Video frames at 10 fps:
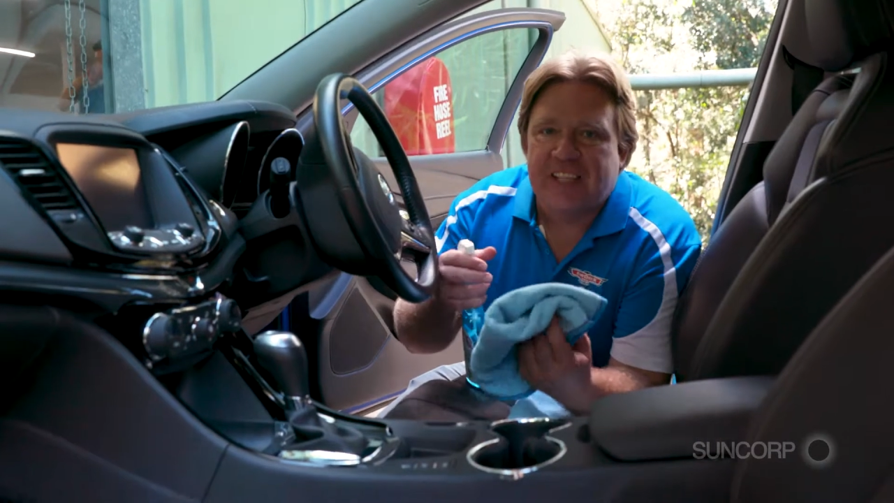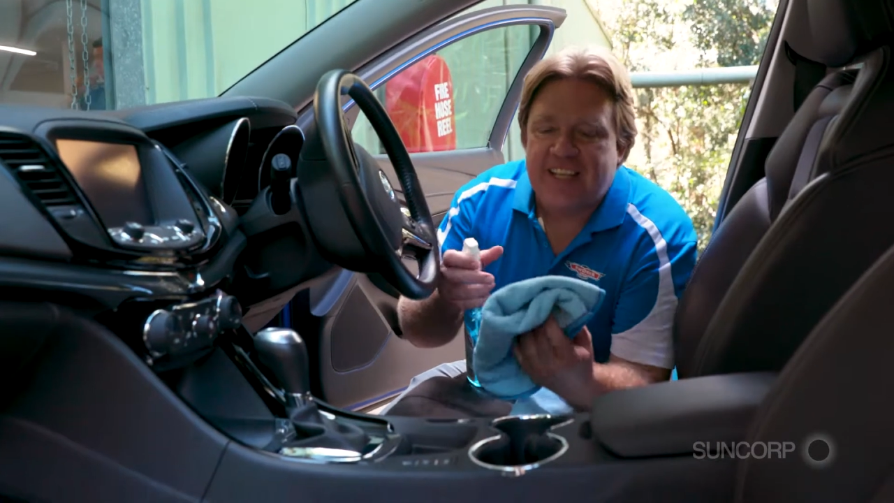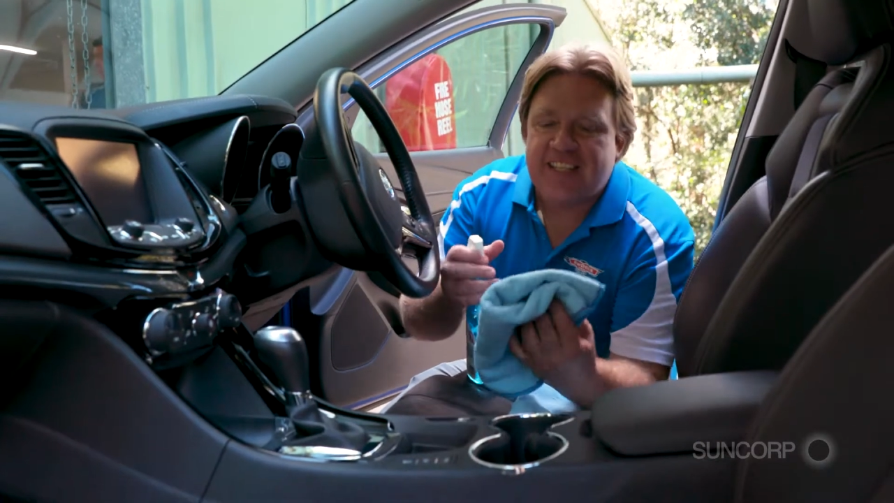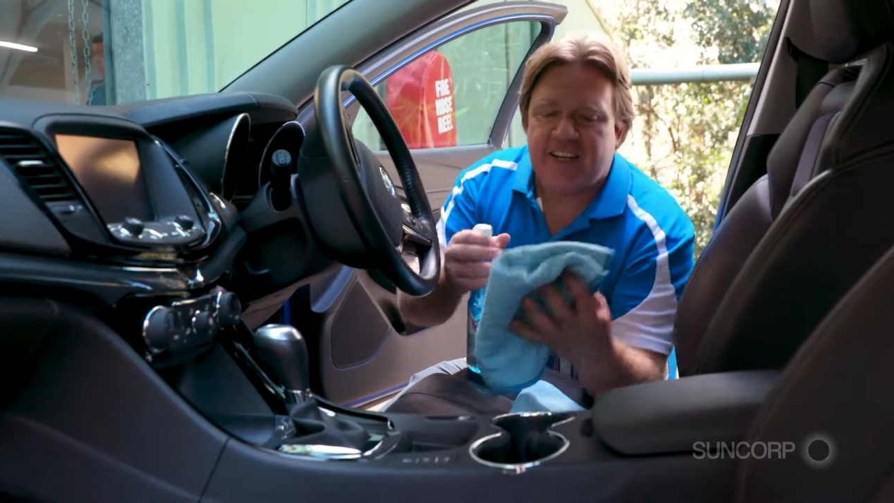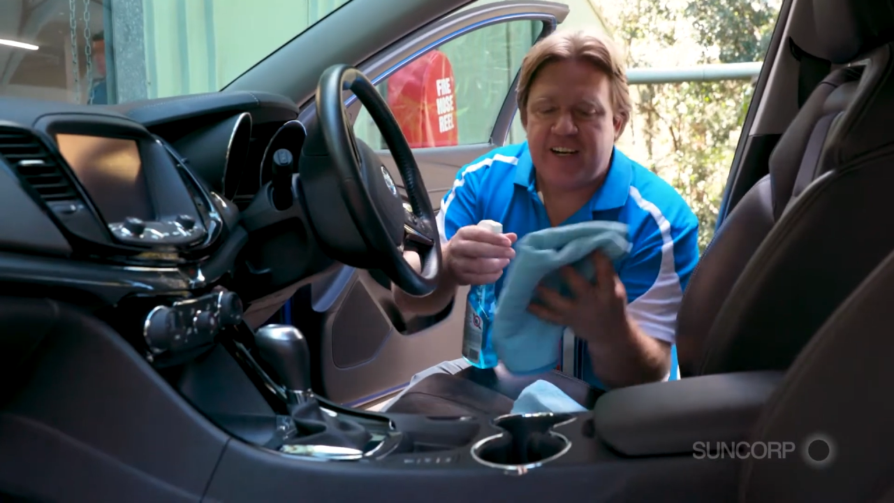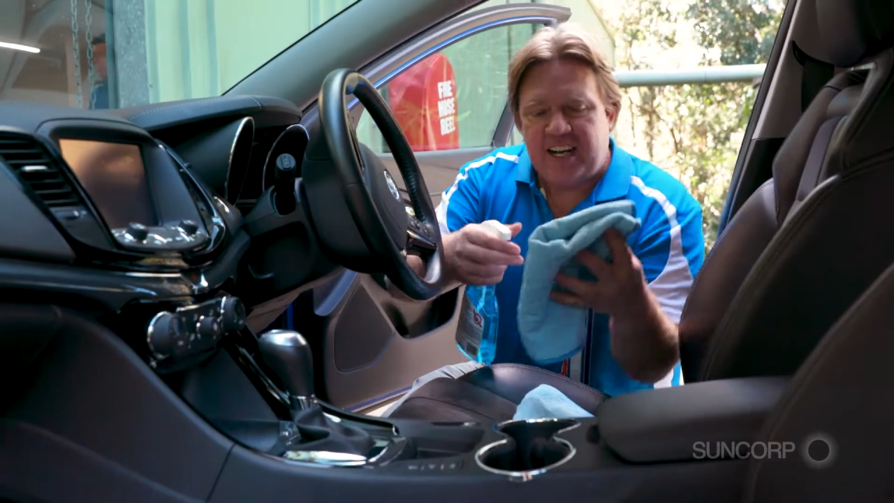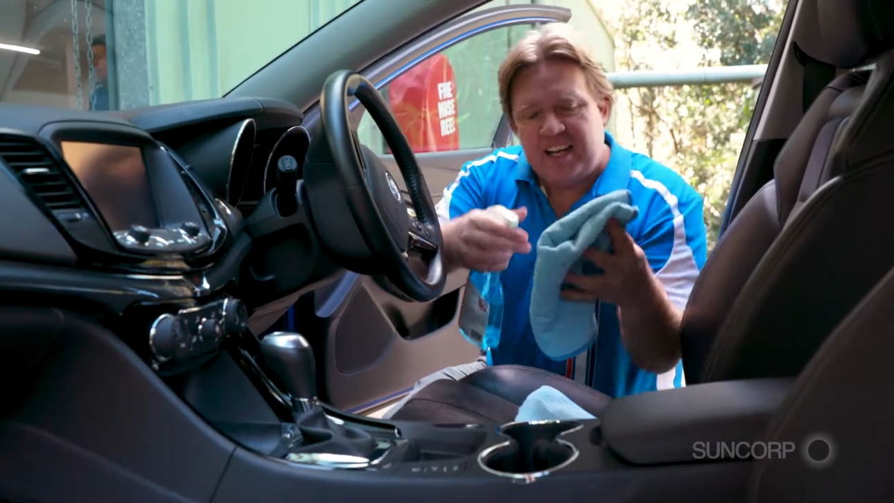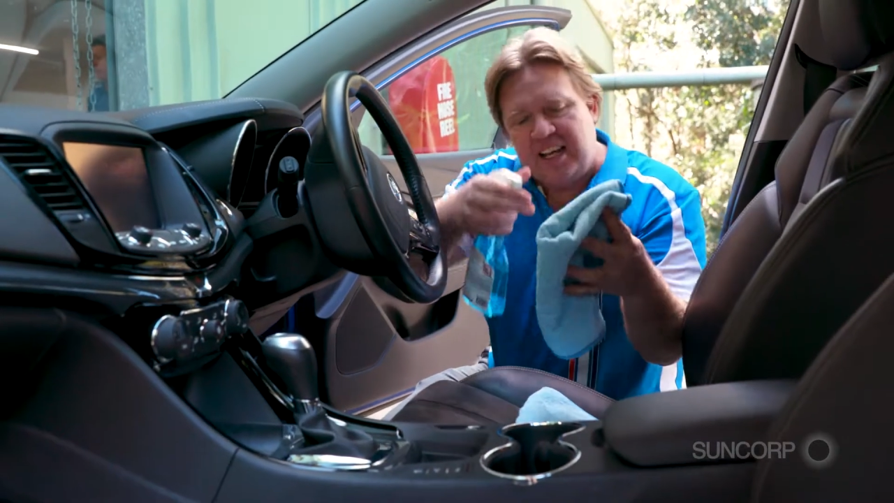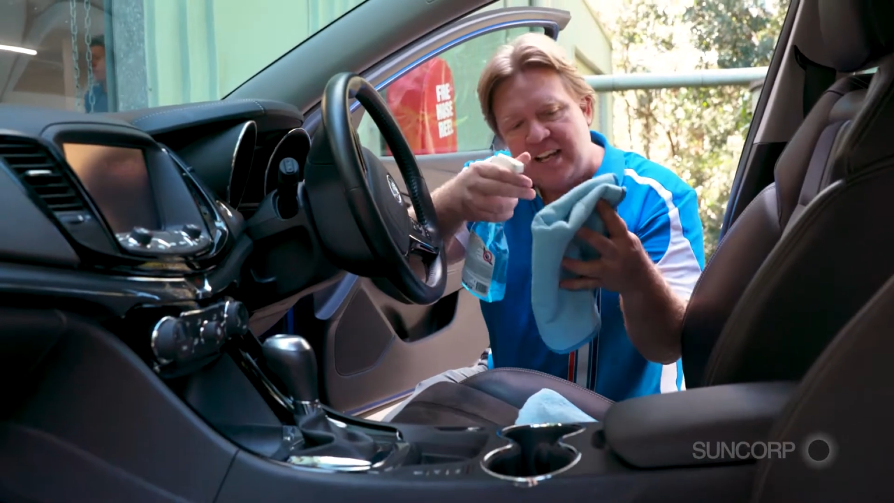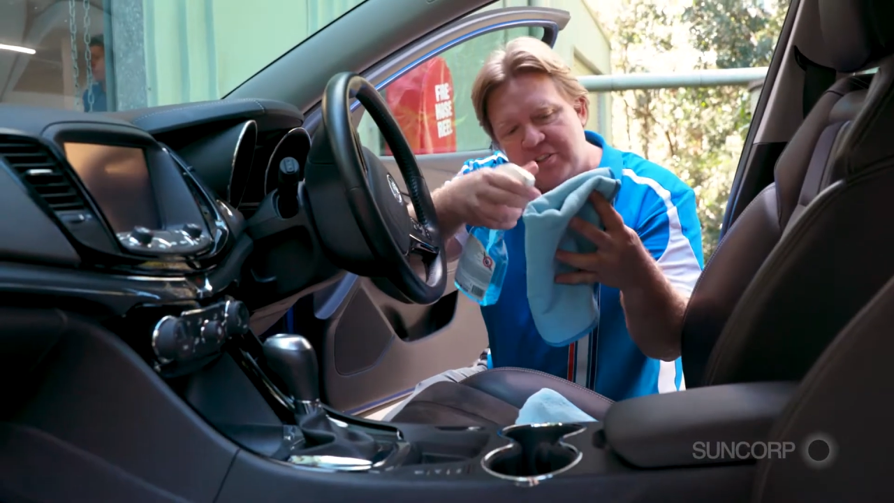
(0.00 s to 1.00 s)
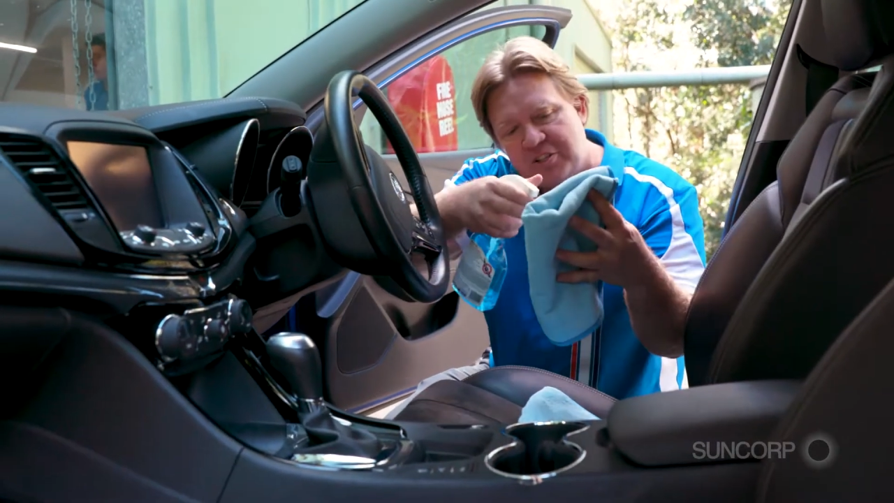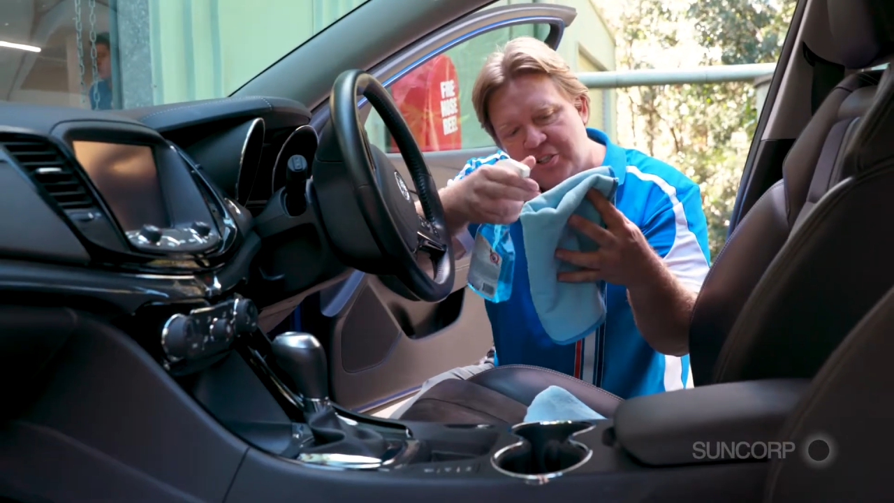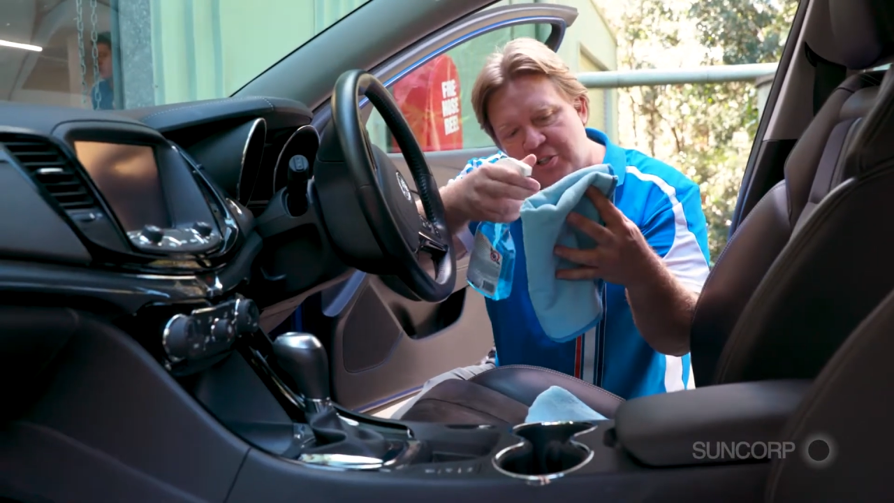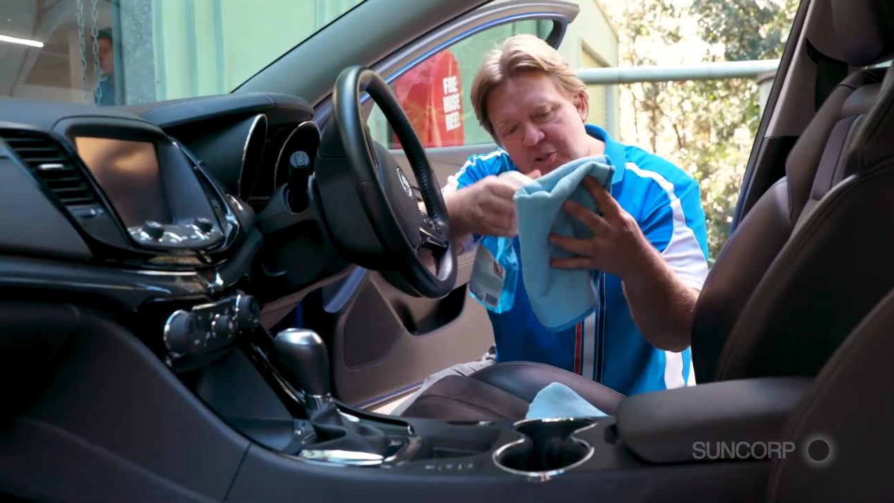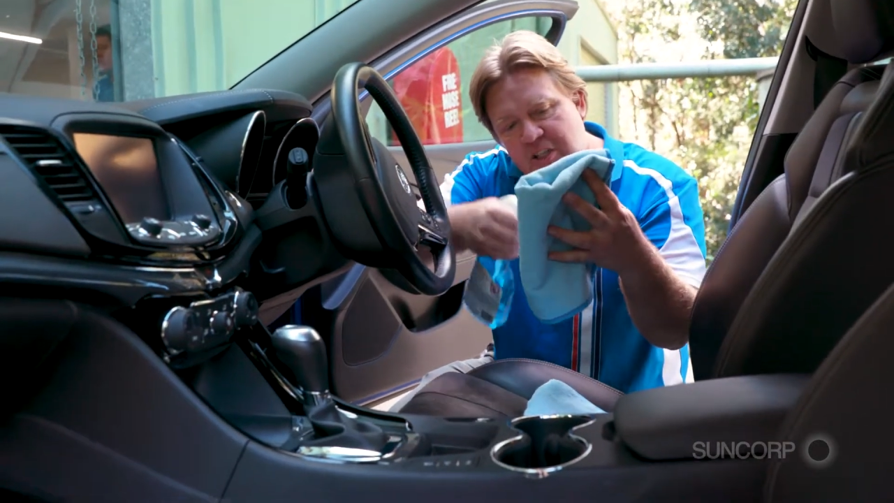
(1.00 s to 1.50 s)
on the interior, just
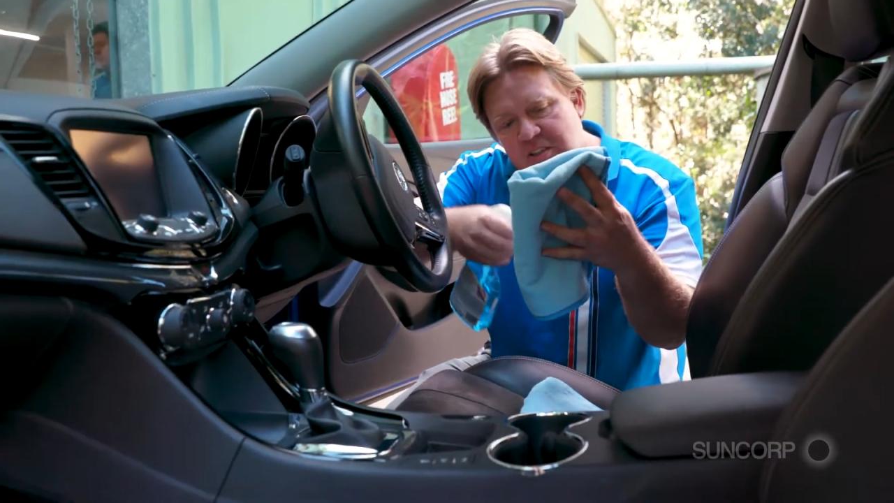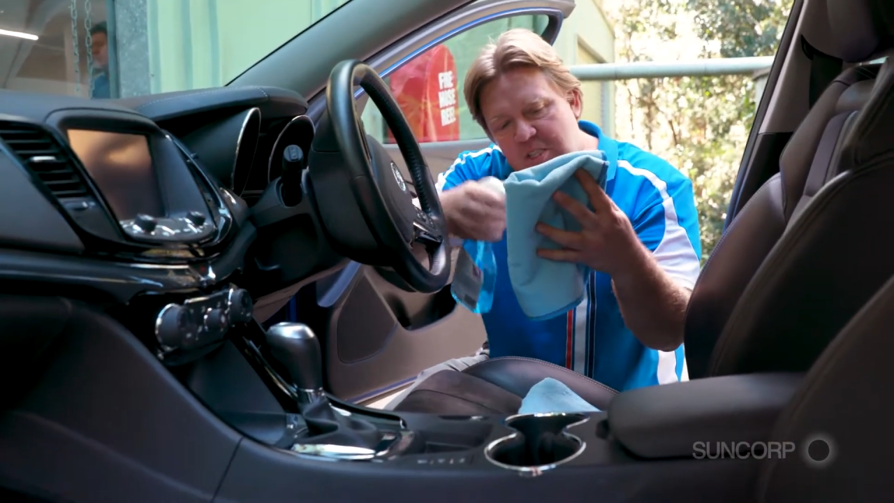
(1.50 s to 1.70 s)
2 little